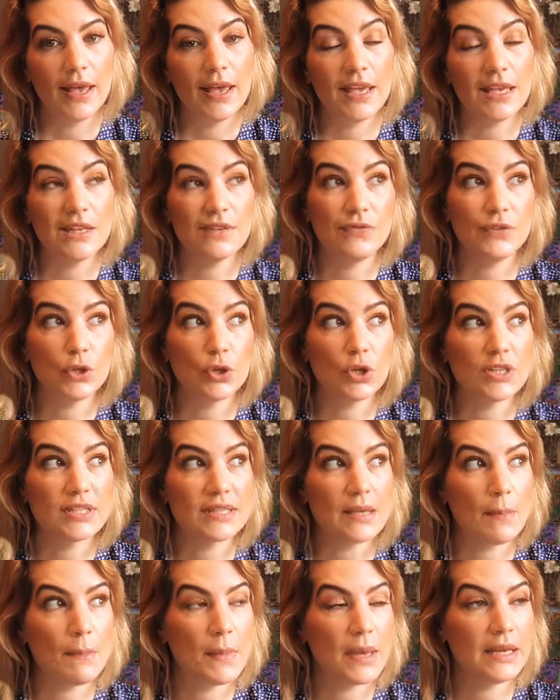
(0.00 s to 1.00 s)
If you're
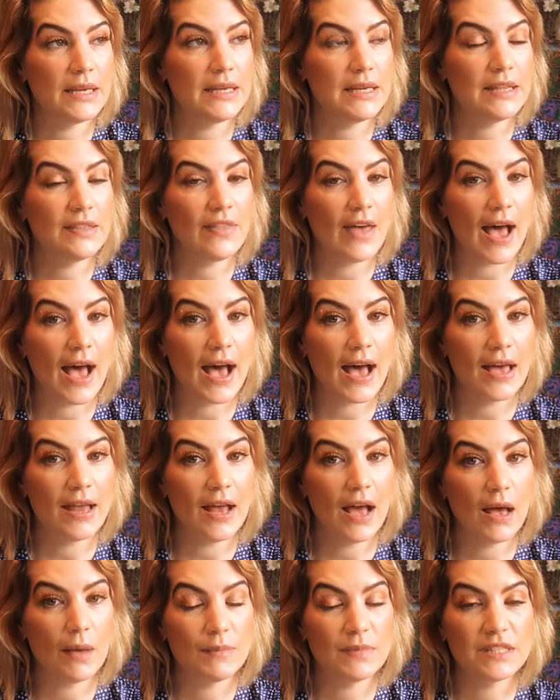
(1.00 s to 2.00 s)
somebody that
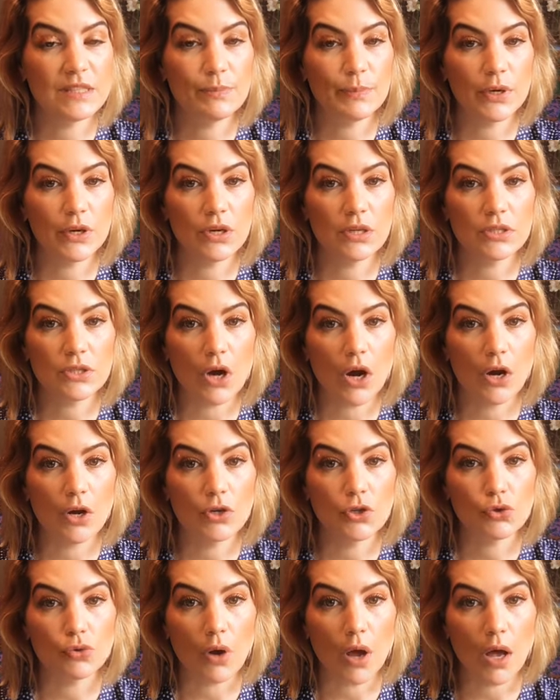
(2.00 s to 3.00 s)
um, spirits are
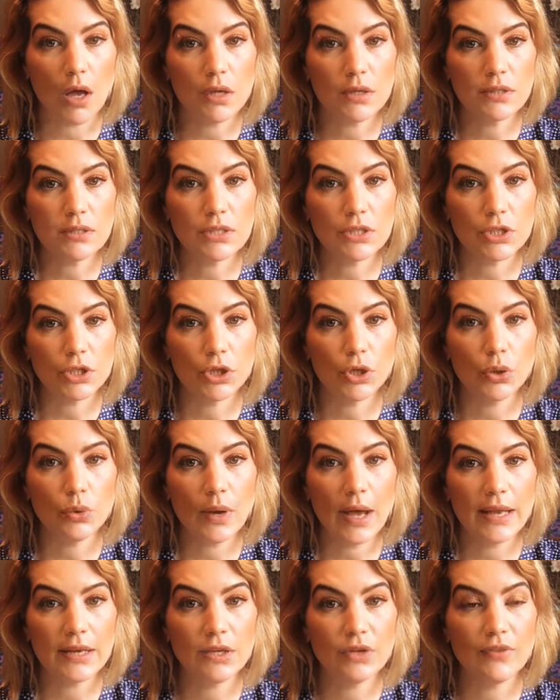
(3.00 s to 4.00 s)
drawn to
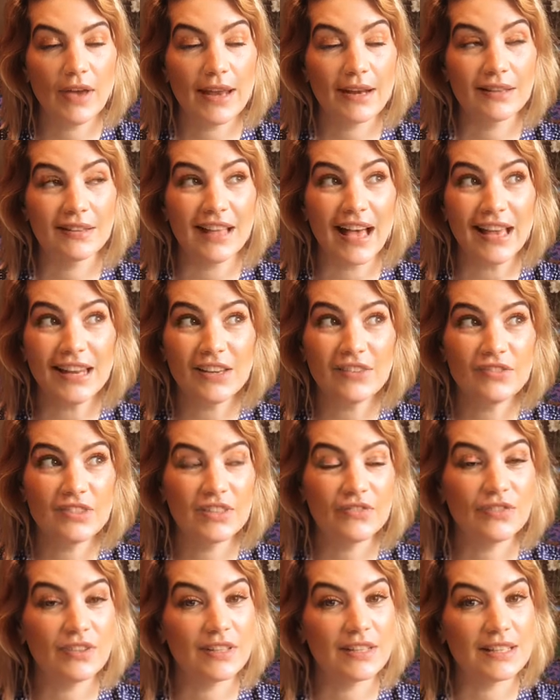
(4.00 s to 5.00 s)
and you've had a lot of
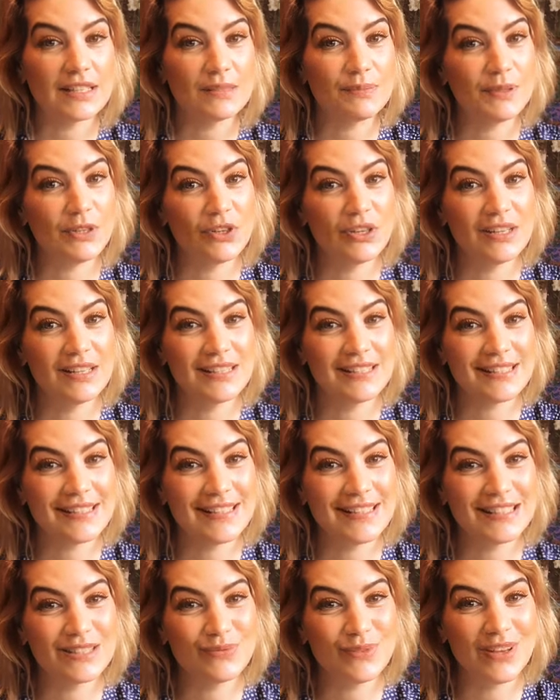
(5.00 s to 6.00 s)
different
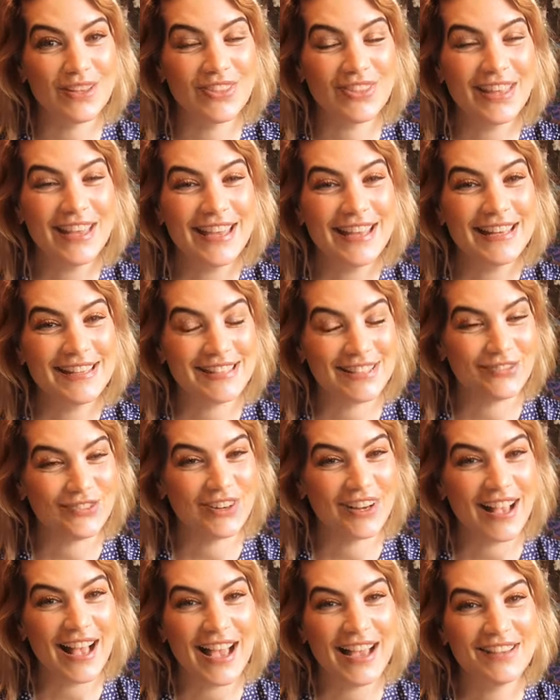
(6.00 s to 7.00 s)
experiences with
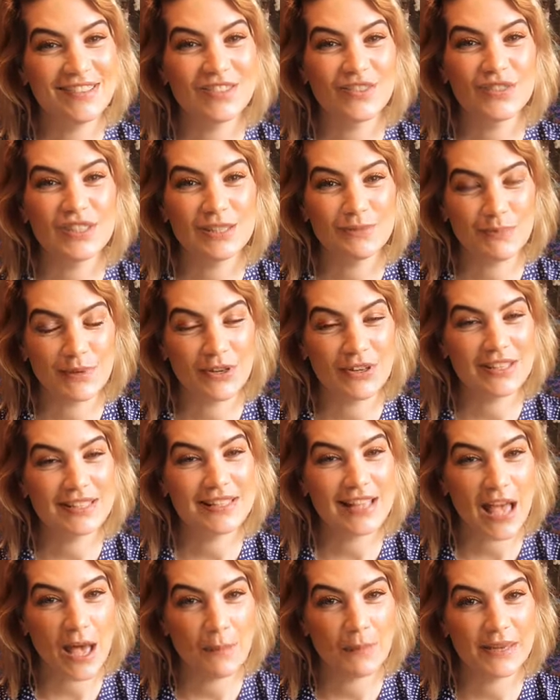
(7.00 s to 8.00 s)
different kinds of spirits
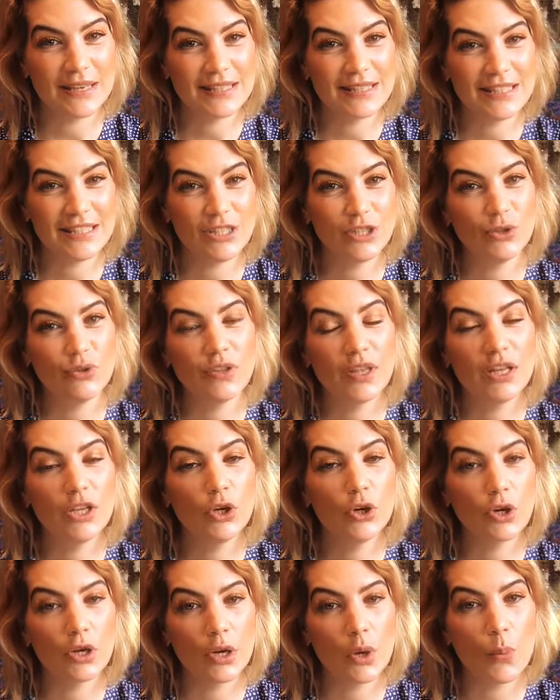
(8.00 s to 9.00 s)
coming to you, then
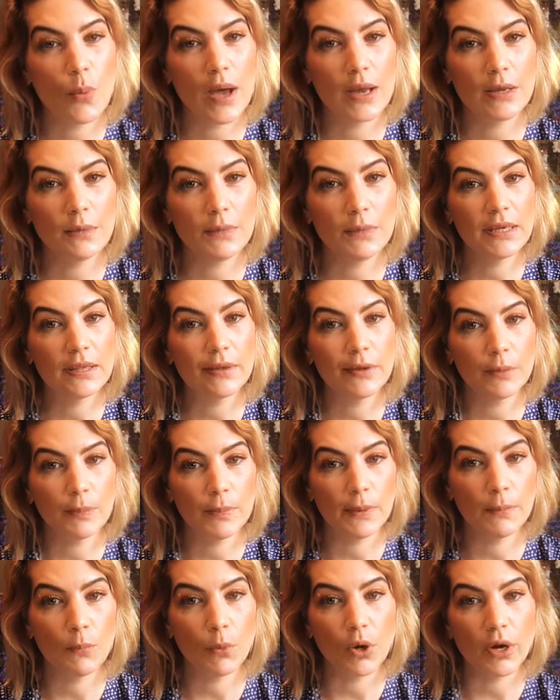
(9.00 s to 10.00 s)
you're going to want a little
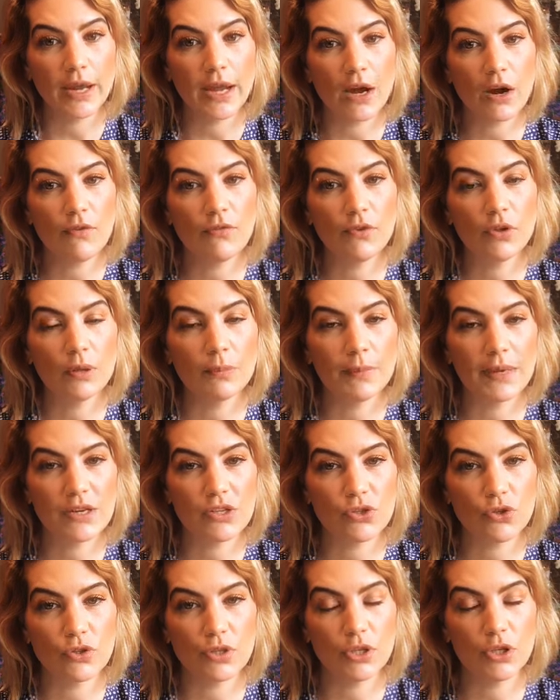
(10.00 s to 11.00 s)
bit more careful and make
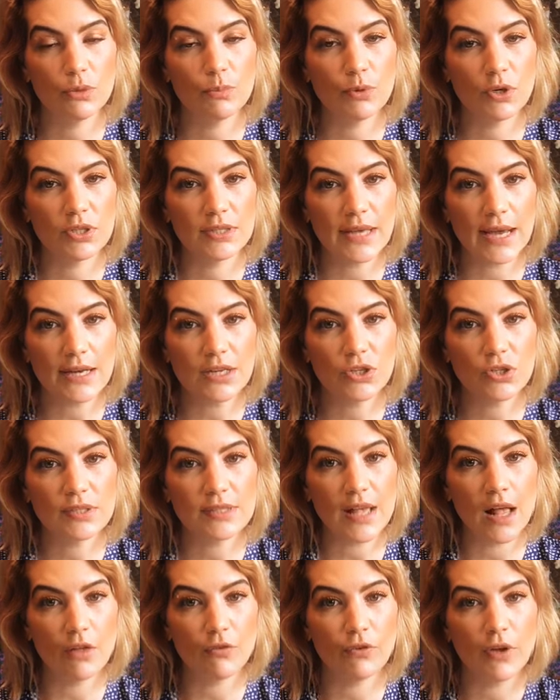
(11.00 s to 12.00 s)
sure that you protect
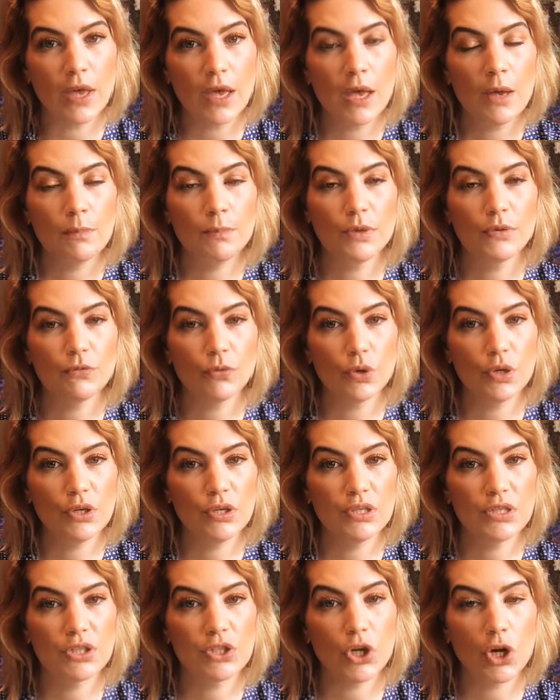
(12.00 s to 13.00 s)
yourself before
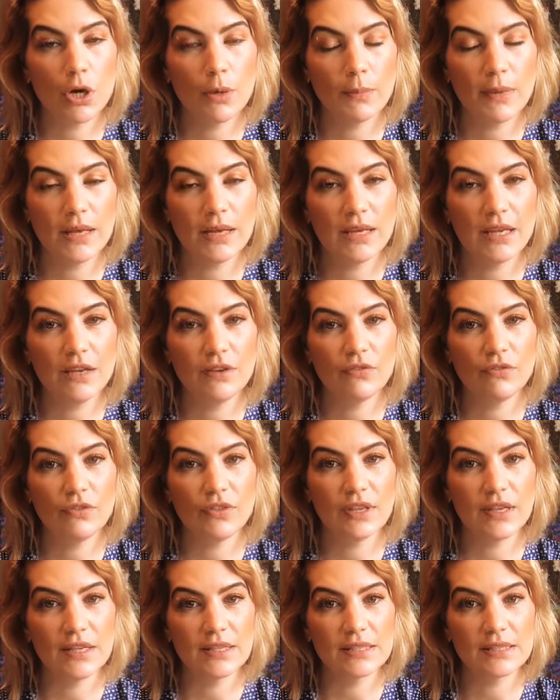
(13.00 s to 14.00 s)
you determine if
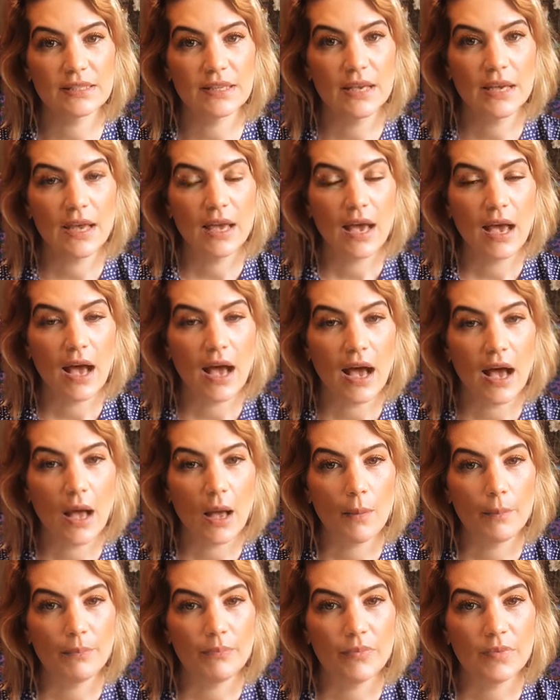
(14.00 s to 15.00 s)
this
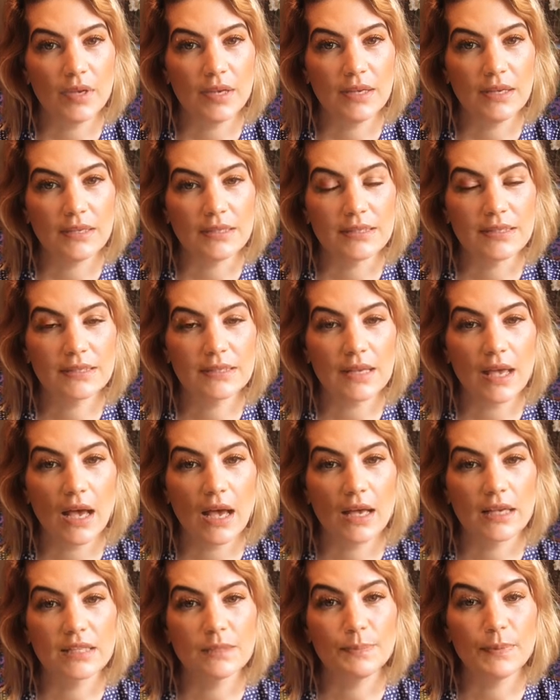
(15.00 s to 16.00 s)
um, is
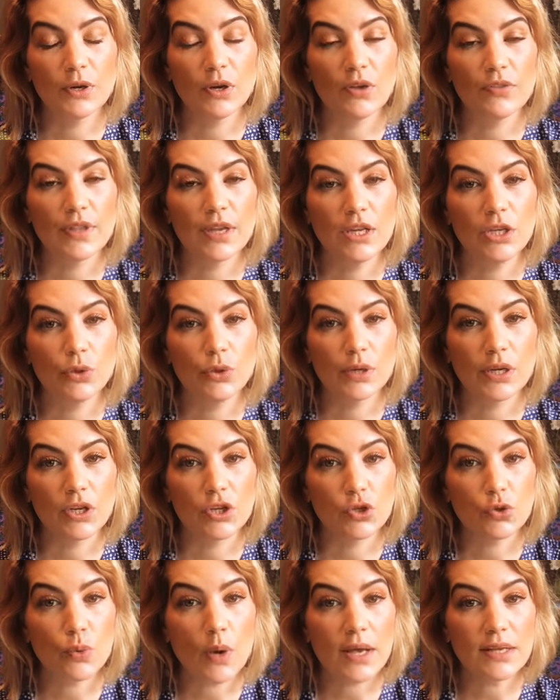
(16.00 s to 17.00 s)
a spirit that you can
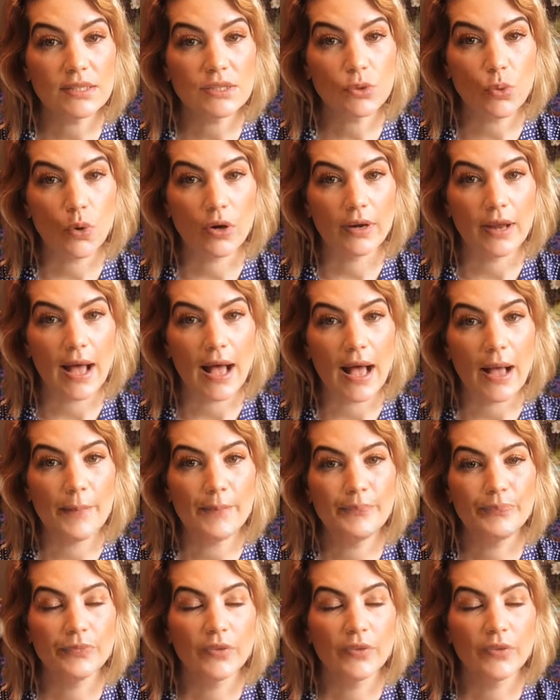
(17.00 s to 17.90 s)
trust or not.